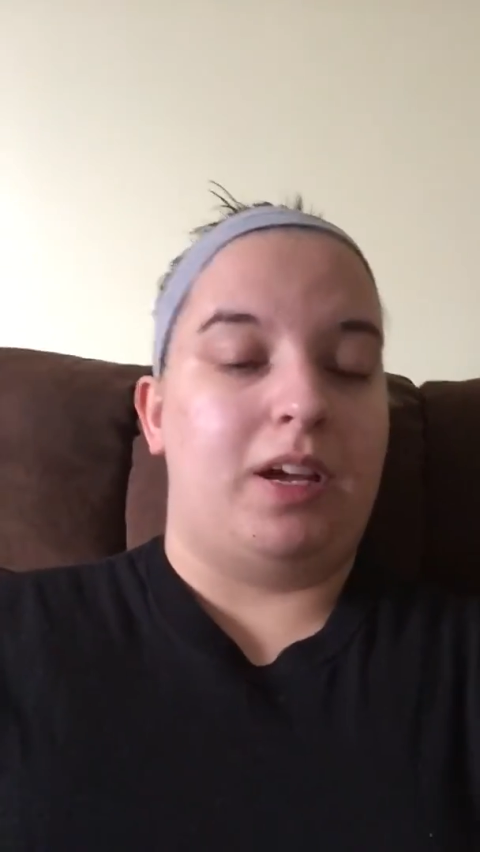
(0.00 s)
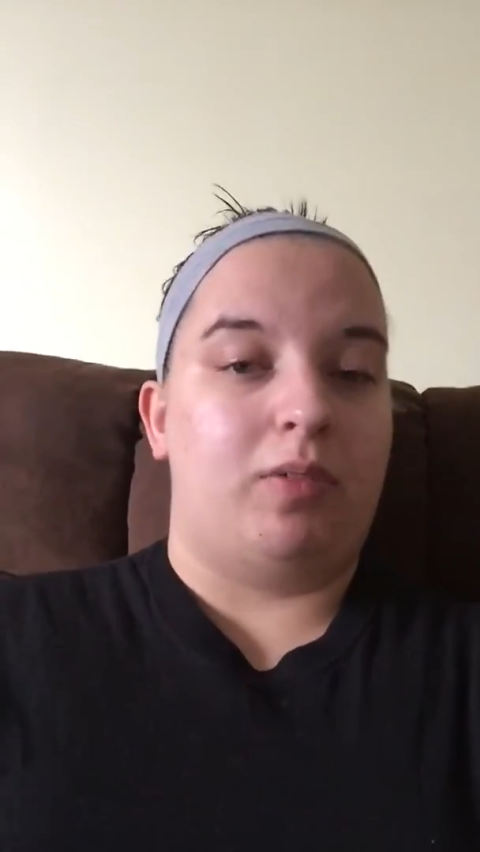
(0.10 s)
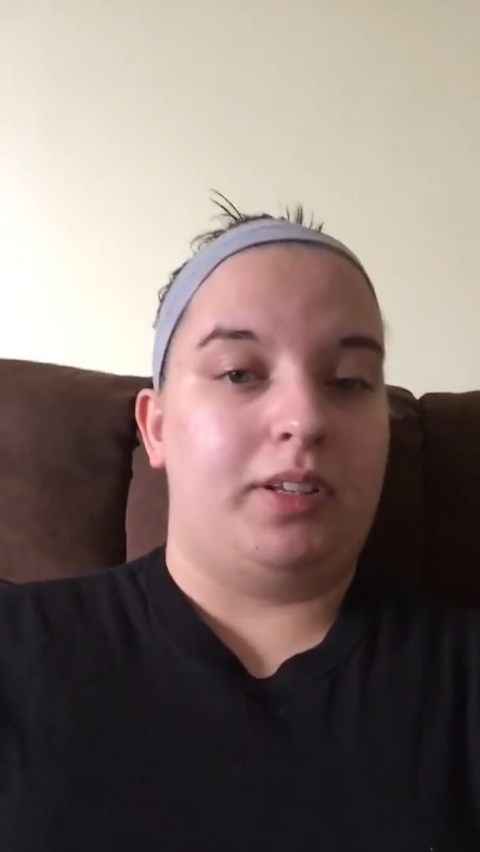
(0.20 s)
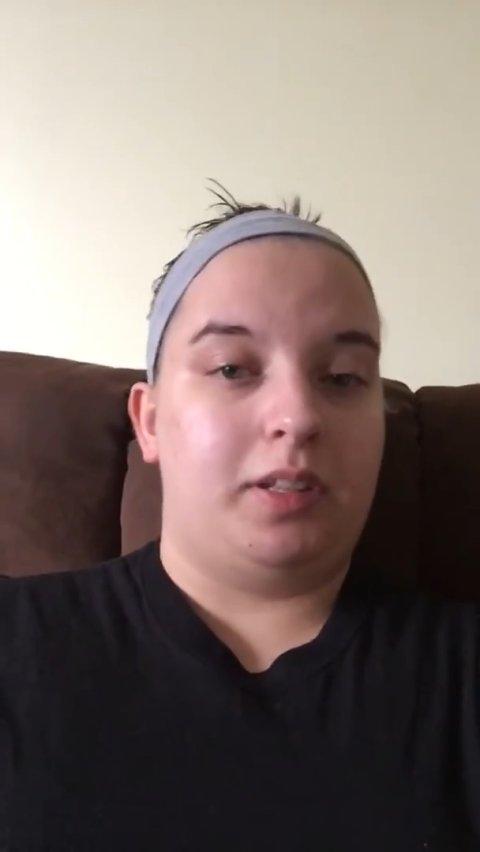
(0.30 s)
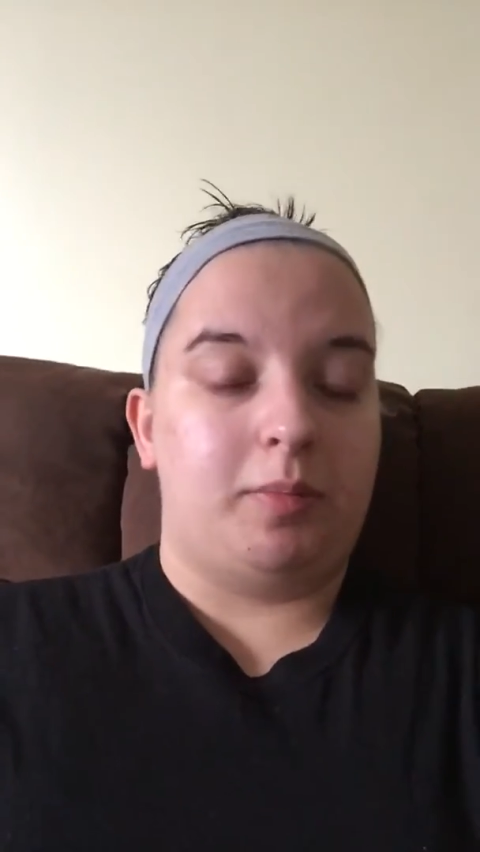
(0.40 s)
I
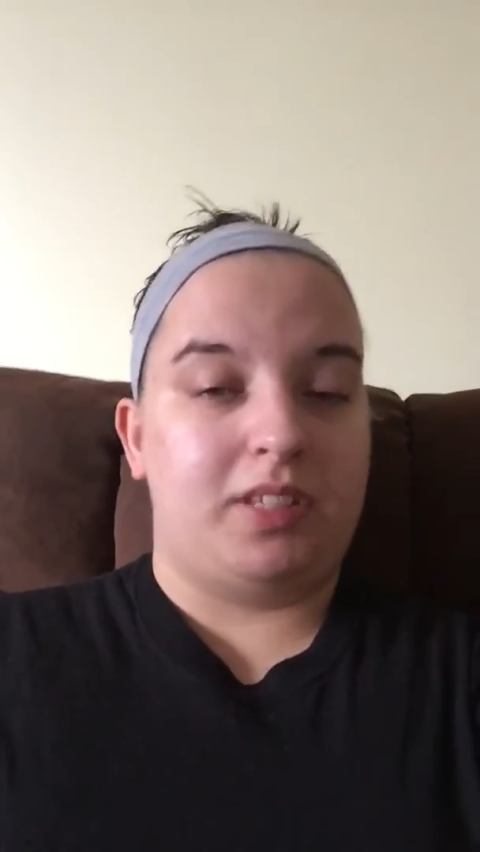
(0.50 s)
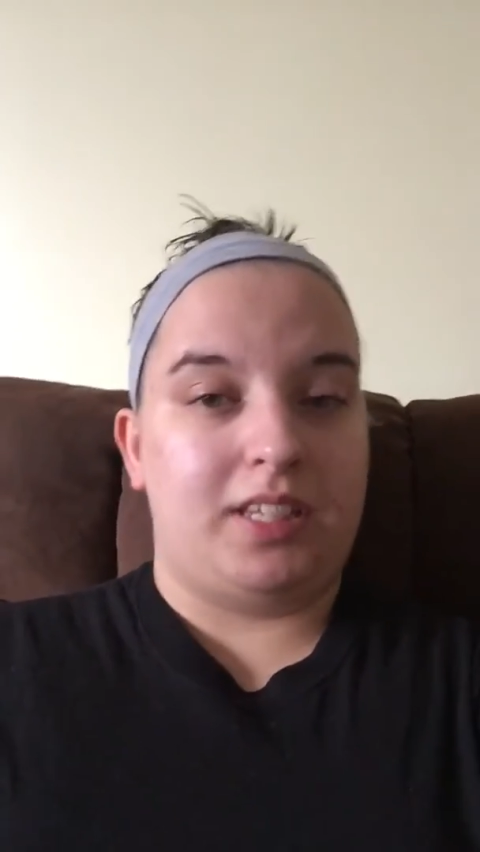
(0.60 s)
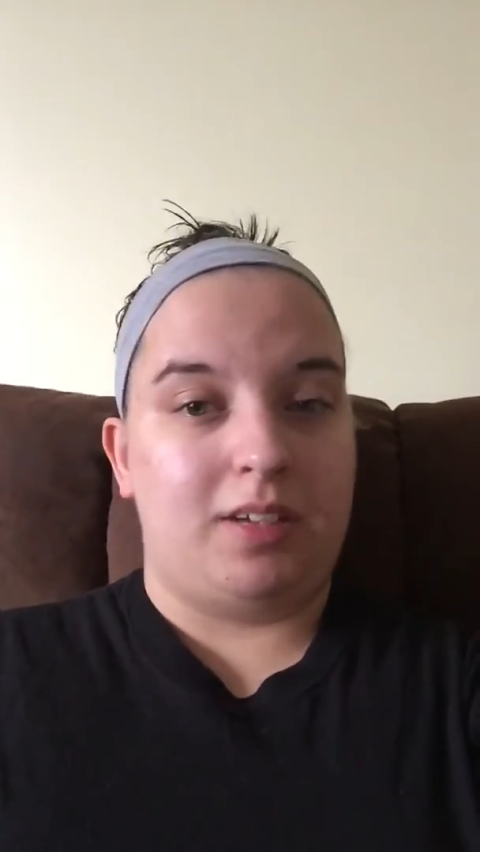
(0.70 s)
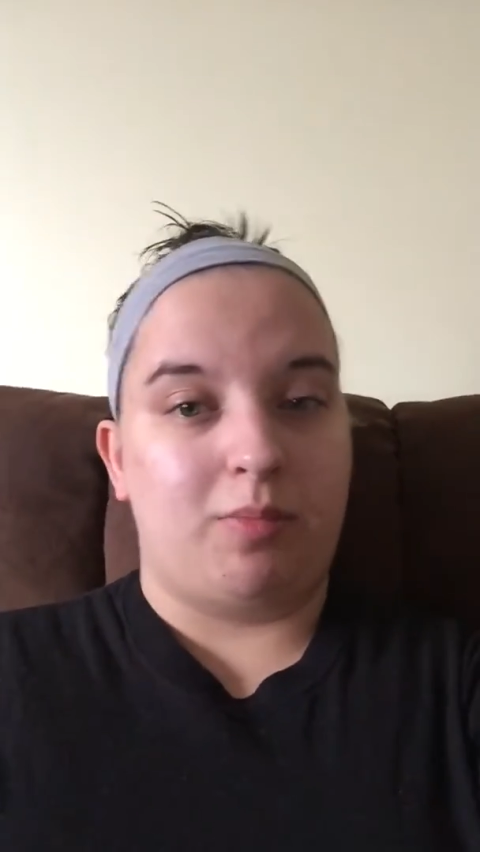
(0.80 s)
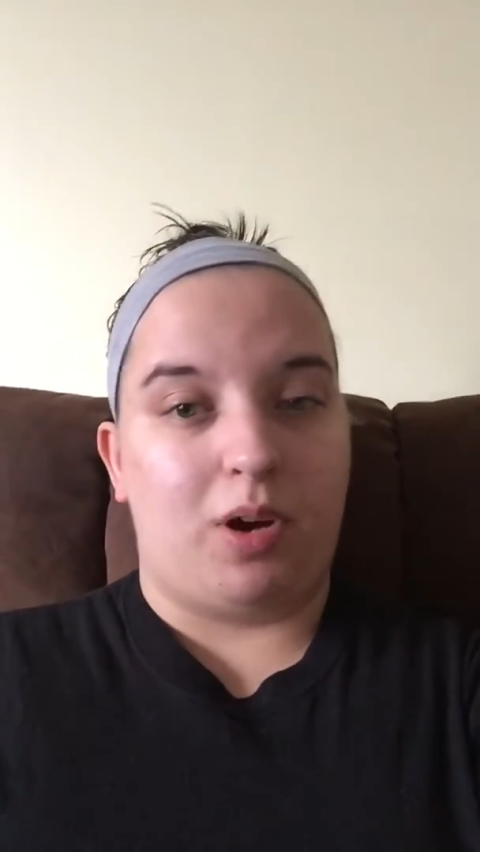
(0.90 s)
want them to
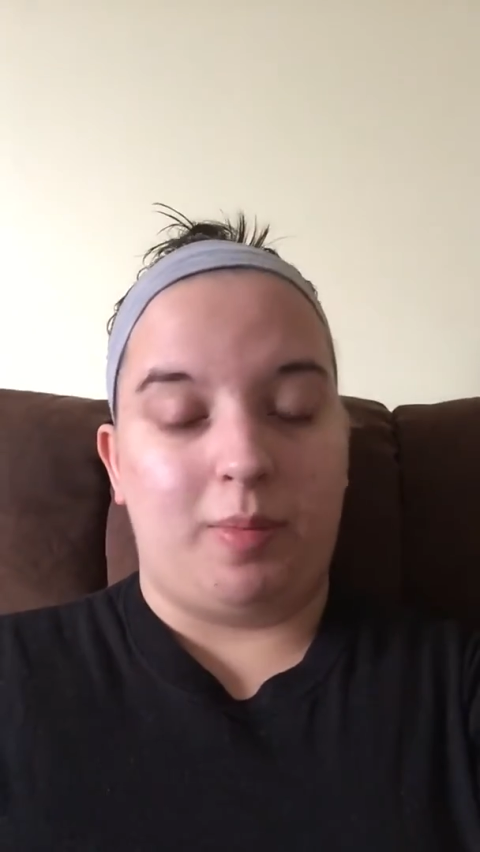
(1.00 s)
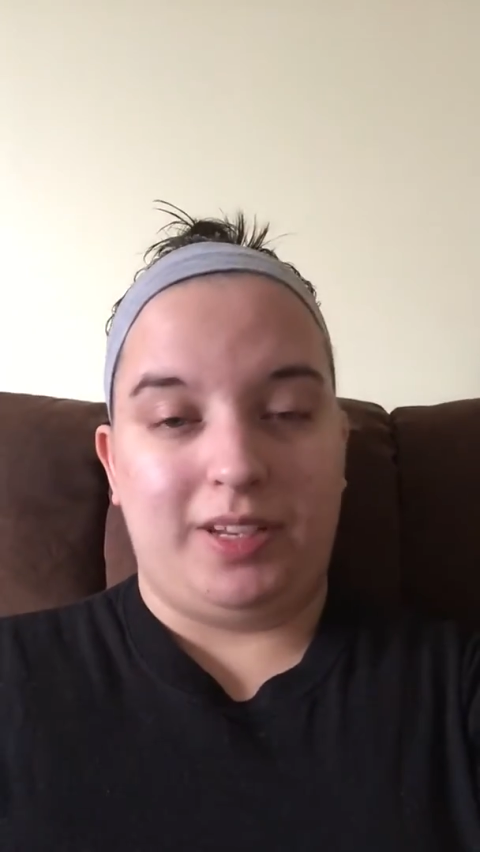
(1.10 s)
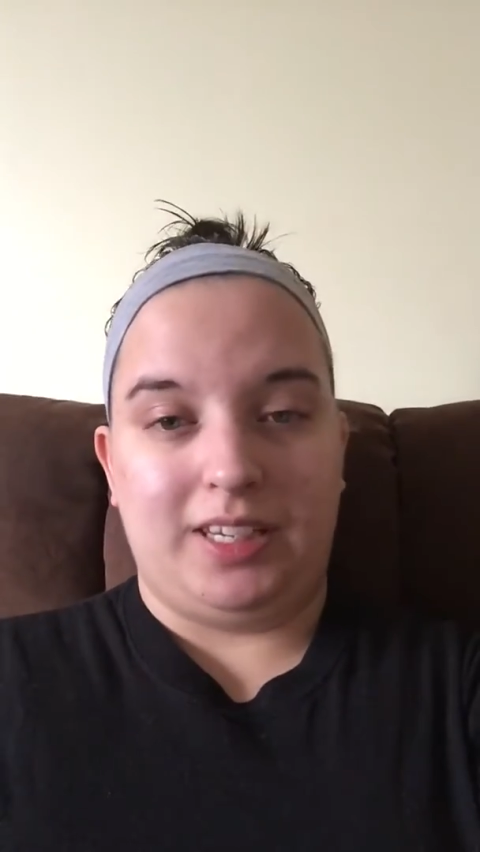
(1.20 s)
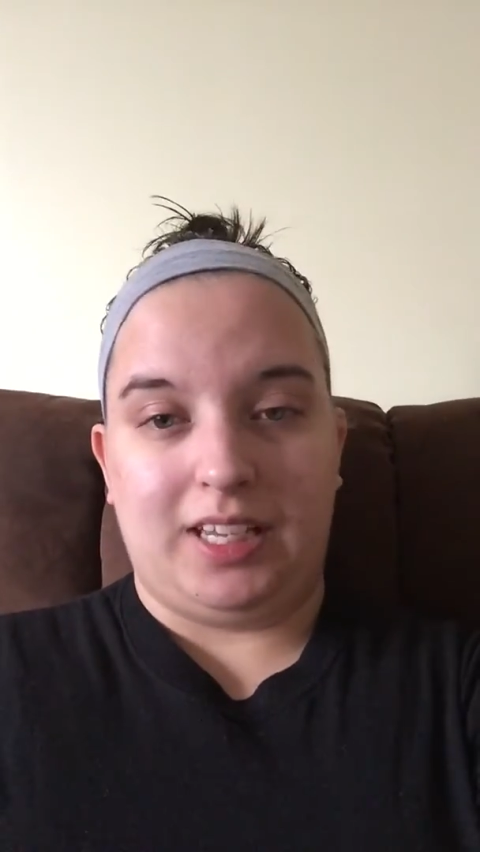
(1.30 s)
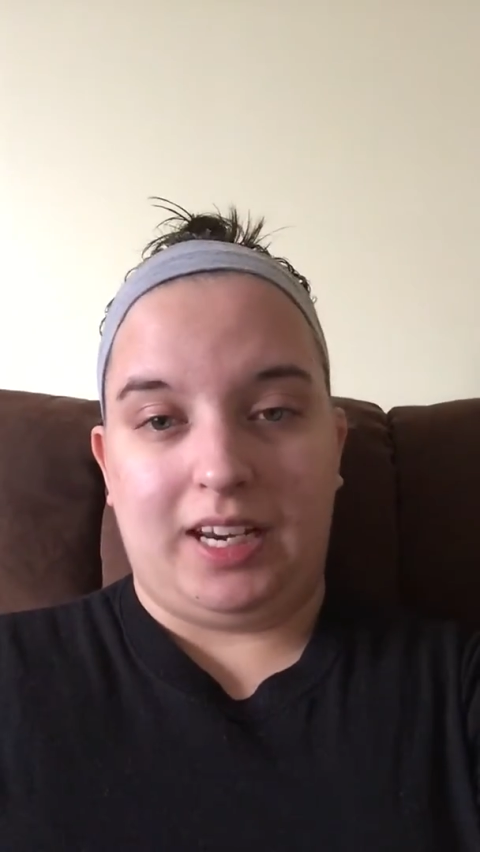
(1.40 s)
see
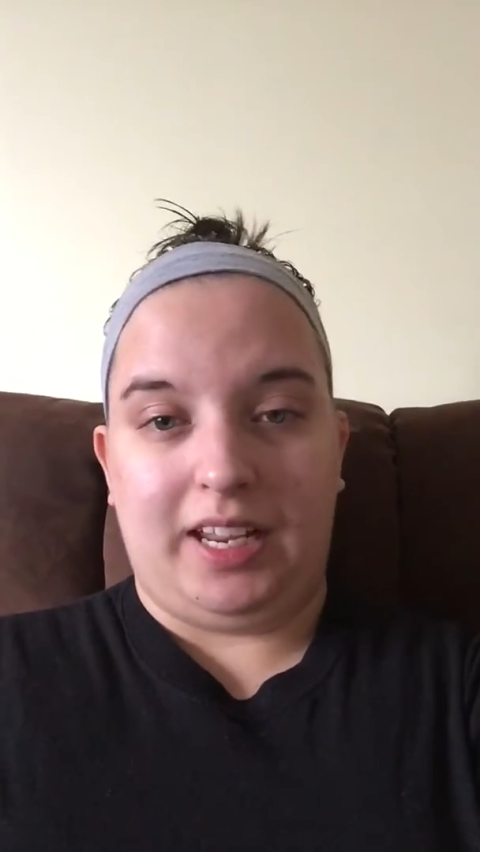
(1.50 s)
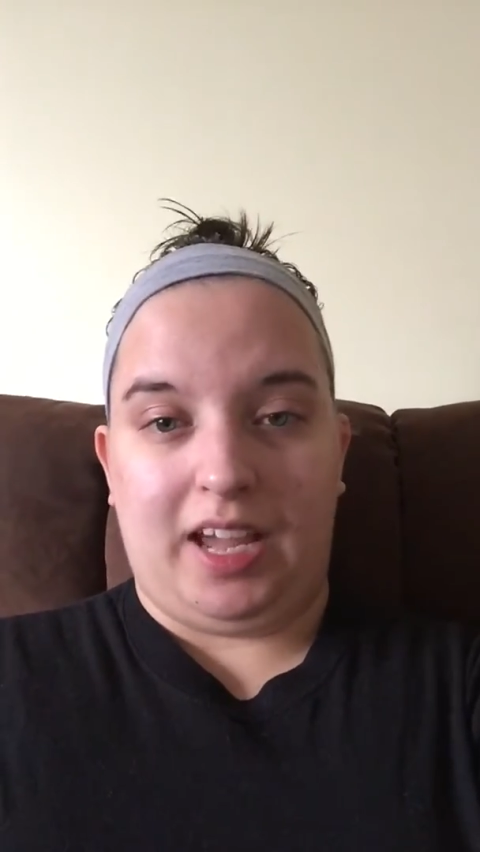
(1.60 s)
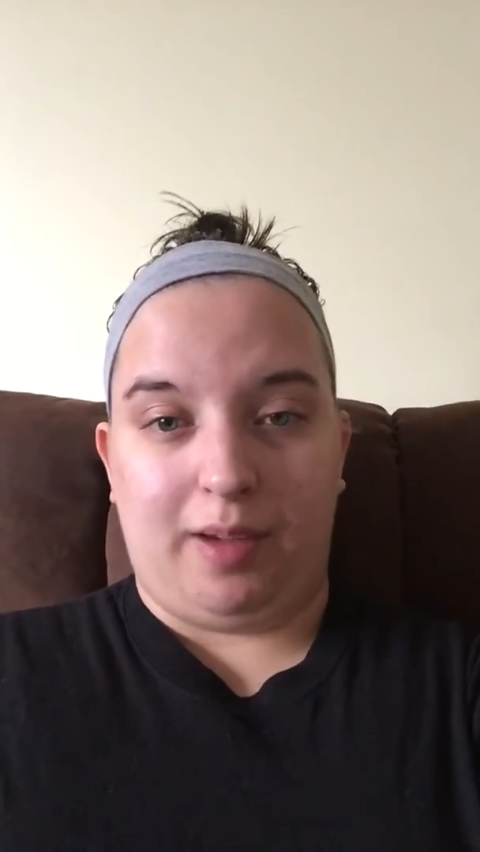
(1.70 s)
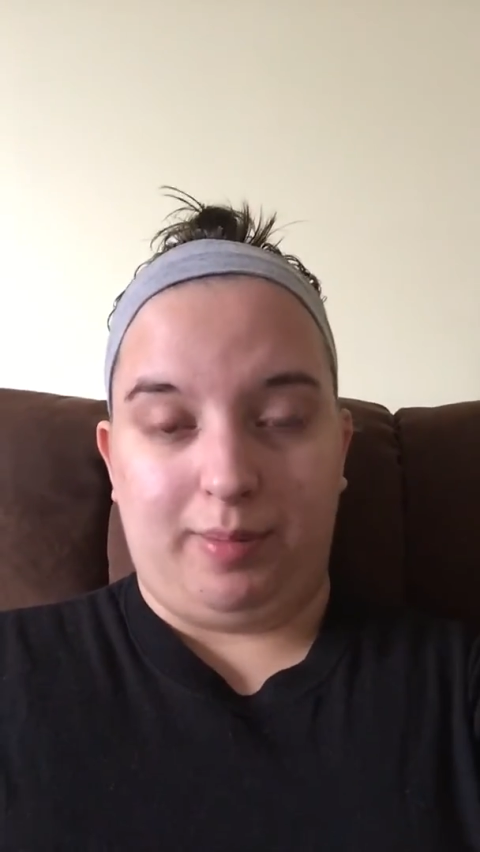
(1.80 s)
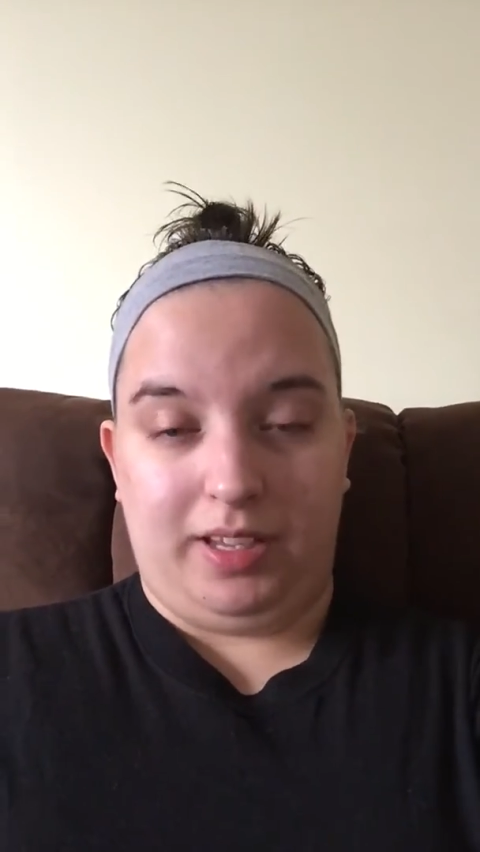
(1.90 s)
mommy and daddy
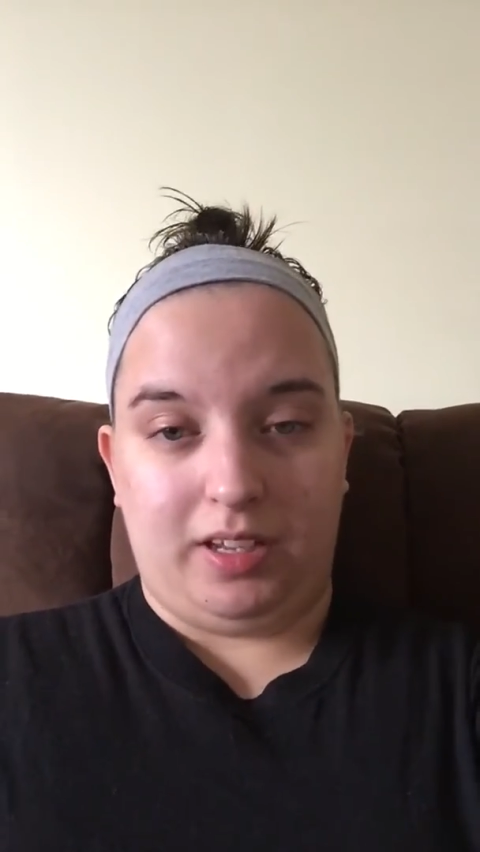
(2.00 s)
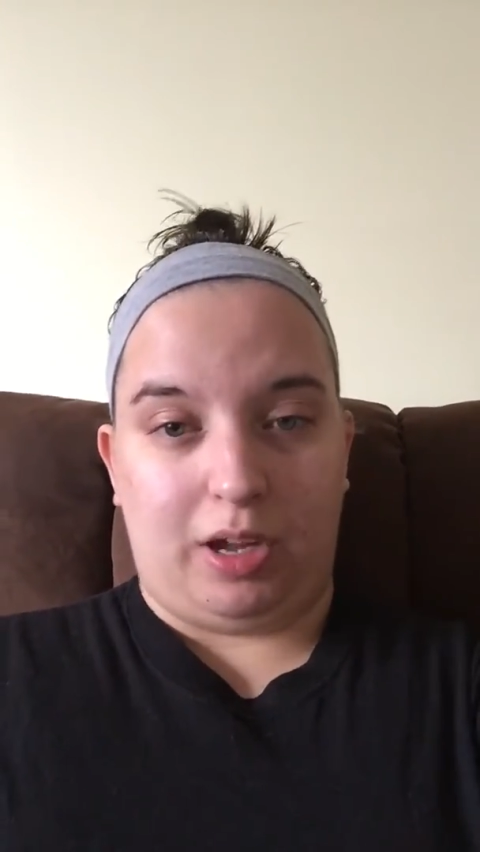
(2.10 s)
happy.